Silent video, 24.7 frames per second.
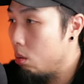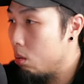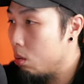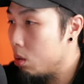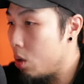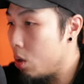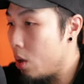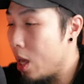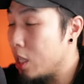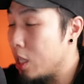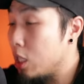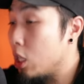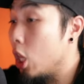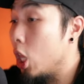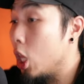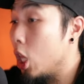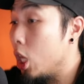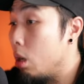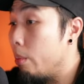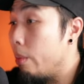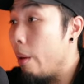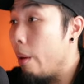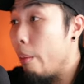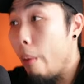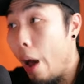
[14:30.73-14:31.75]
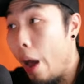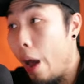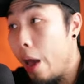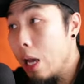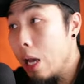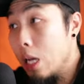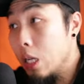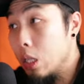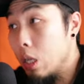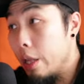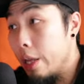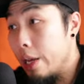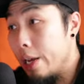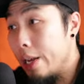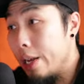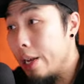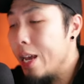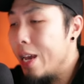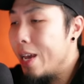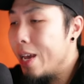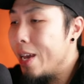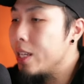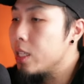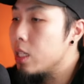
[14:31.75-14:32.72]
so that's a little bit biased on that.
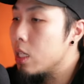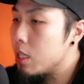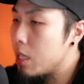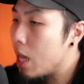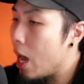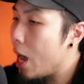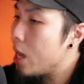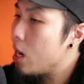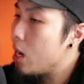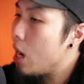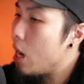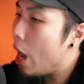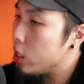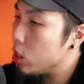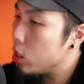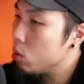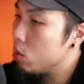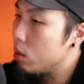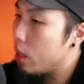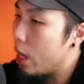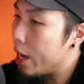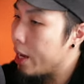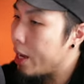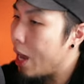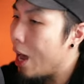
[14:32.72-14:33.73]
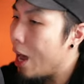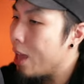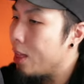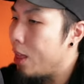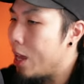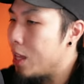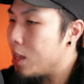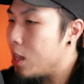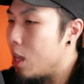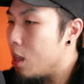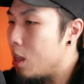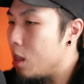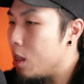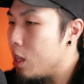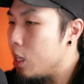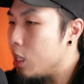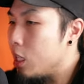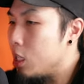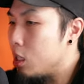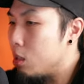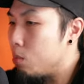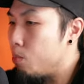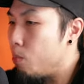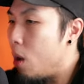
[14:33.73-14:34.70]
His design, I do like. I like that
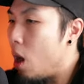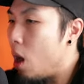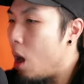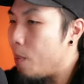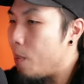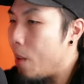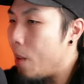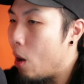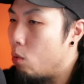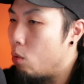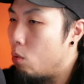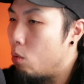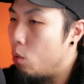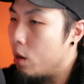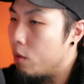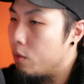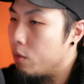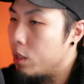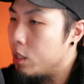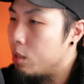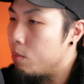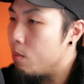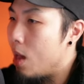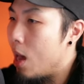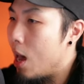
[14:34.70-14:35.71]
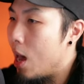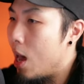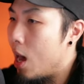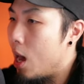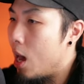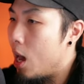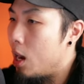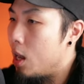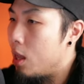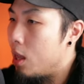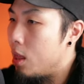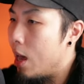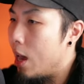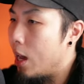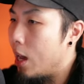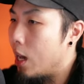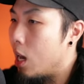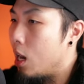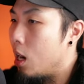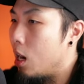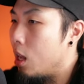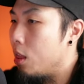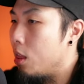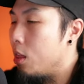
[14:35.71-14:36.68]
these pop out whenever he's mad right.
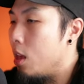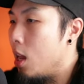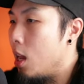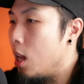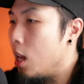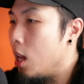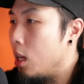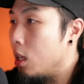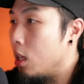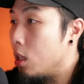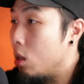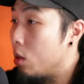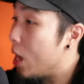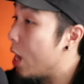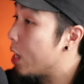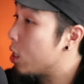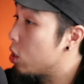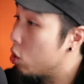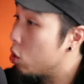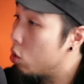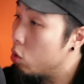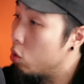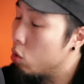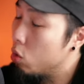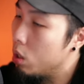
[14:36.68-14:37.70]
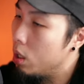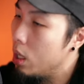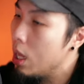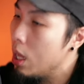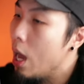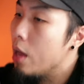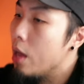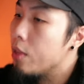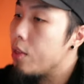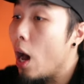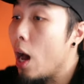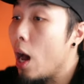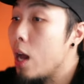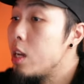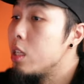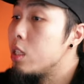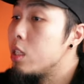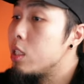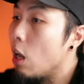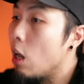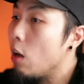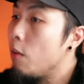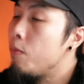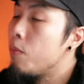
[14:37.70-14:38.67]
and that kind of thing. Well, that's cool. Yeah. The hunt
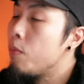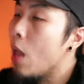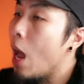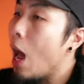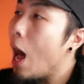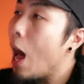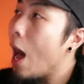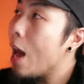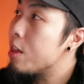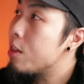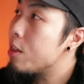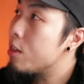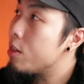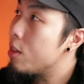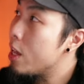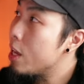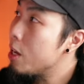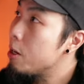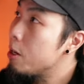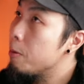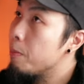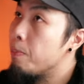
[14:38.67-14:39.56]
itself, I think.